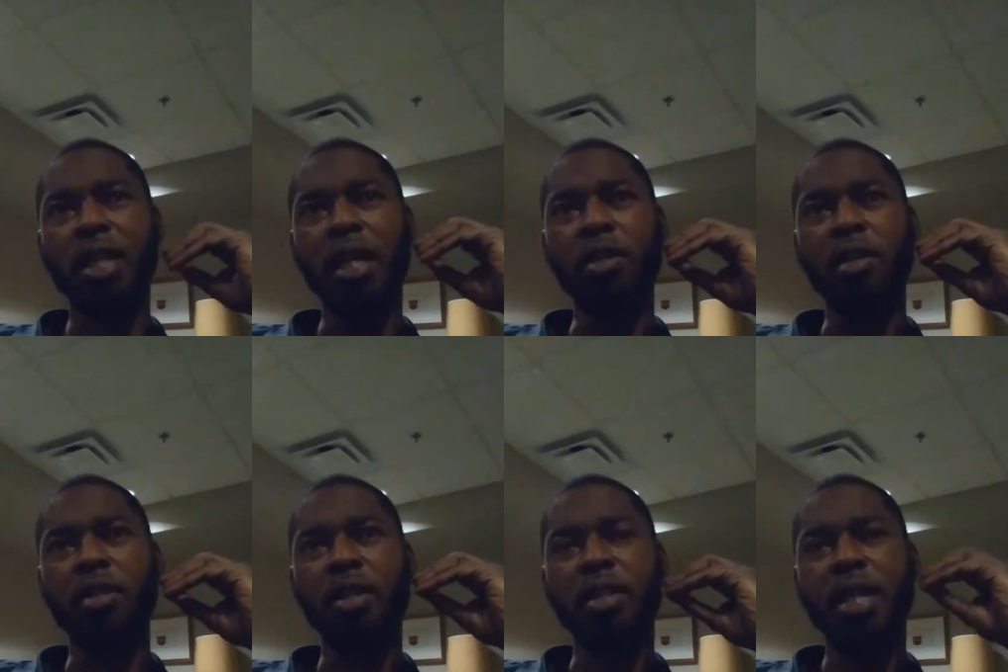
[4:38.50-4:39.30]
and
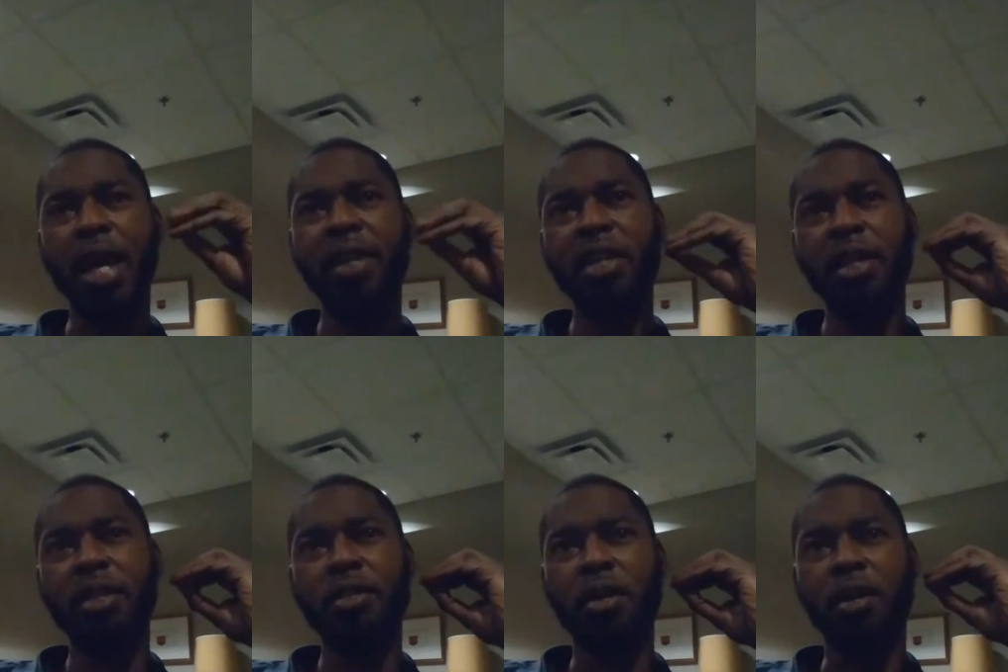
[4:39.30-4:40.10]
the
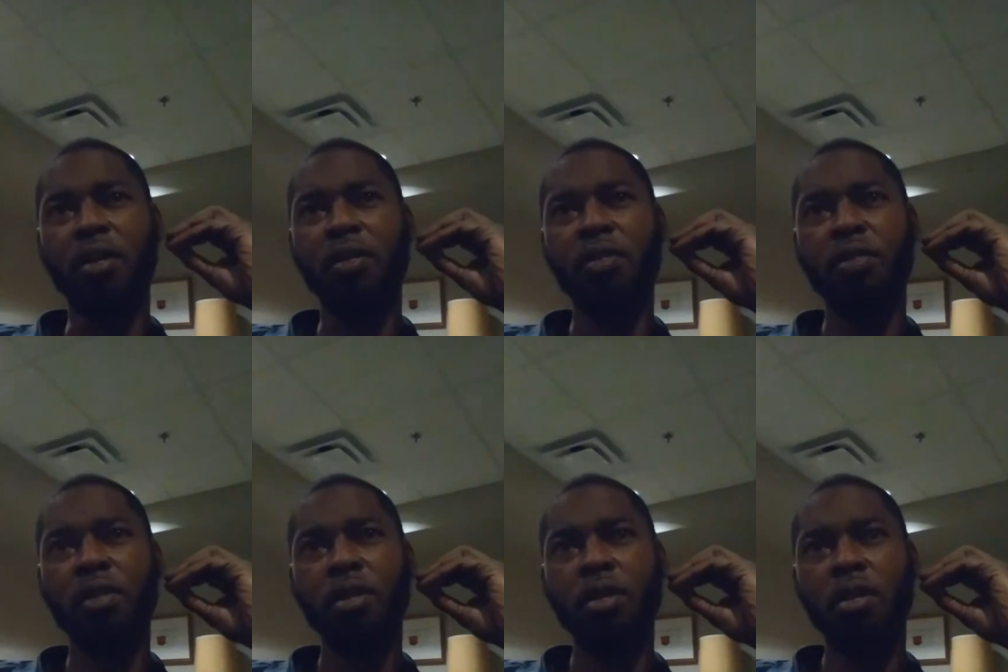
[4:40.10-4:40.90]
tactics of
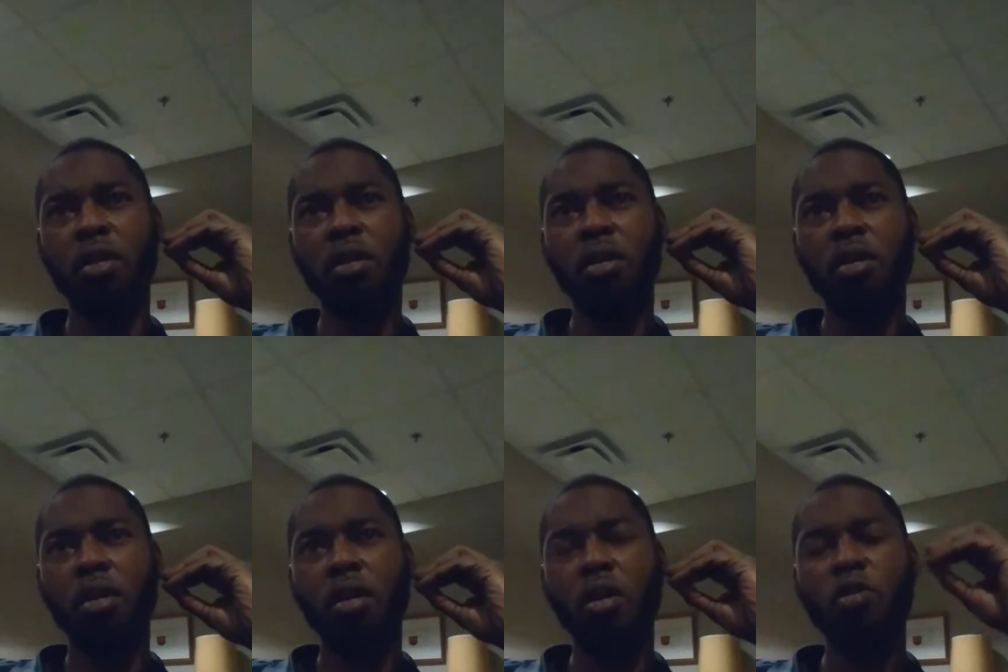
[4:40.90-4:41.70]

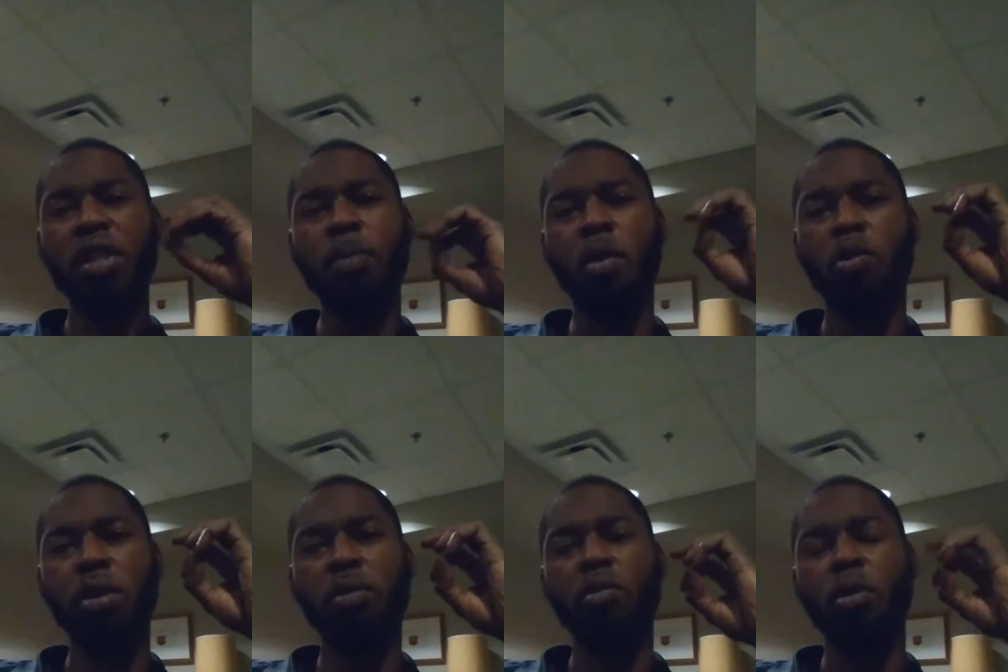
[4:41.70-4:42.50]

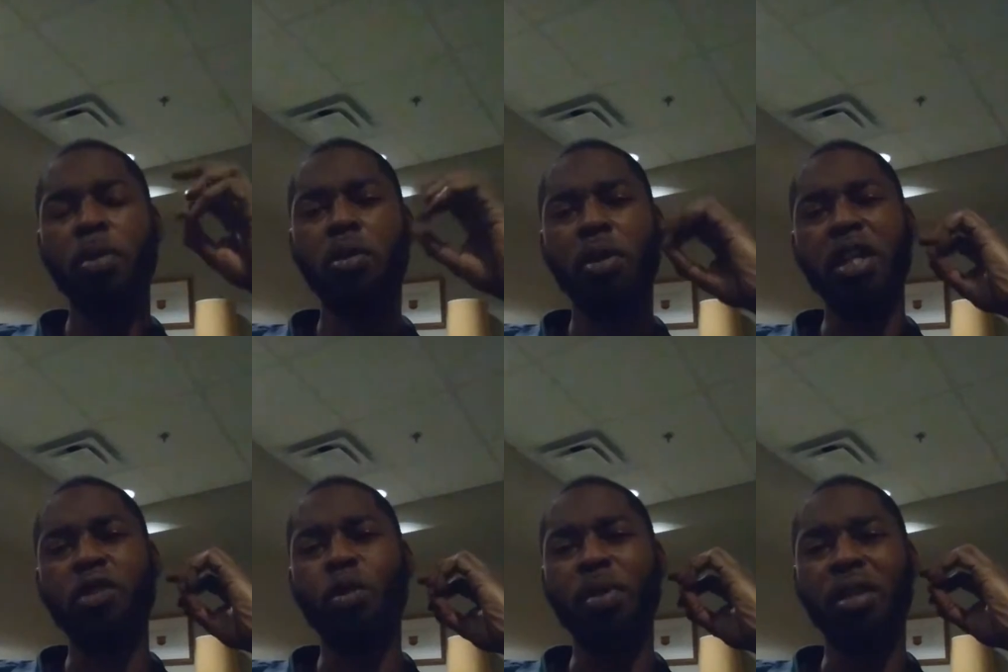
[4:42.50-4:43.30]
Ramirez
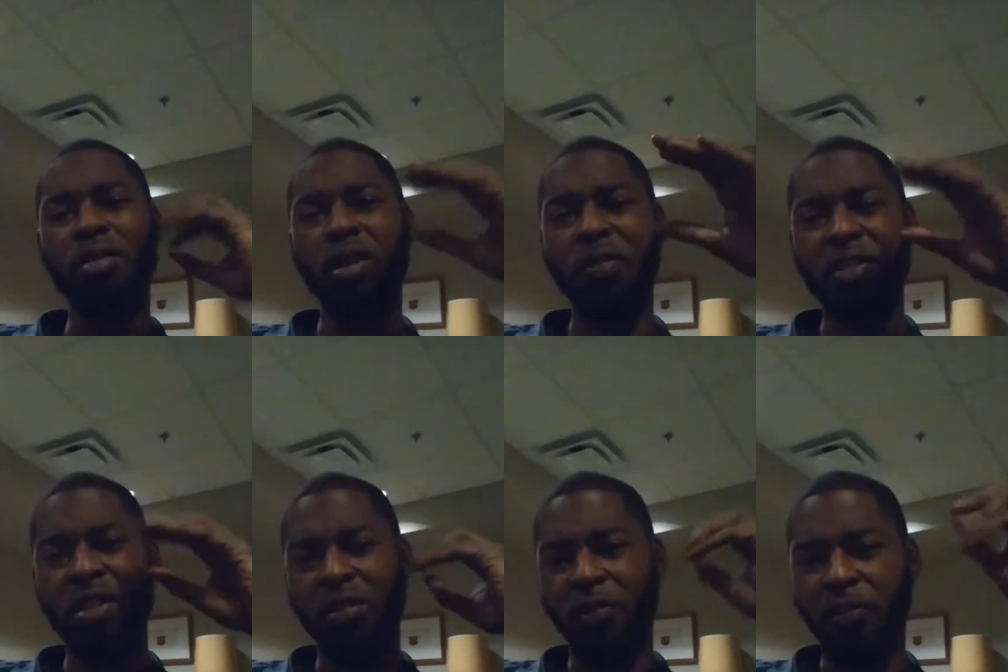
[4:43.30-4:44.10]
will be enough to
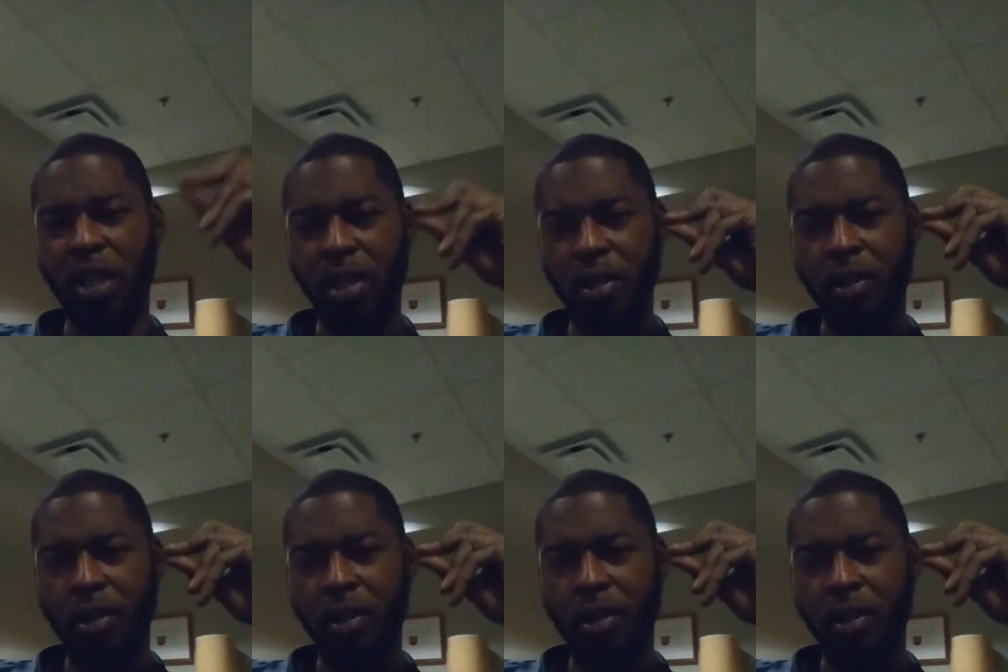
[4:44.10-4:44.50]
defeat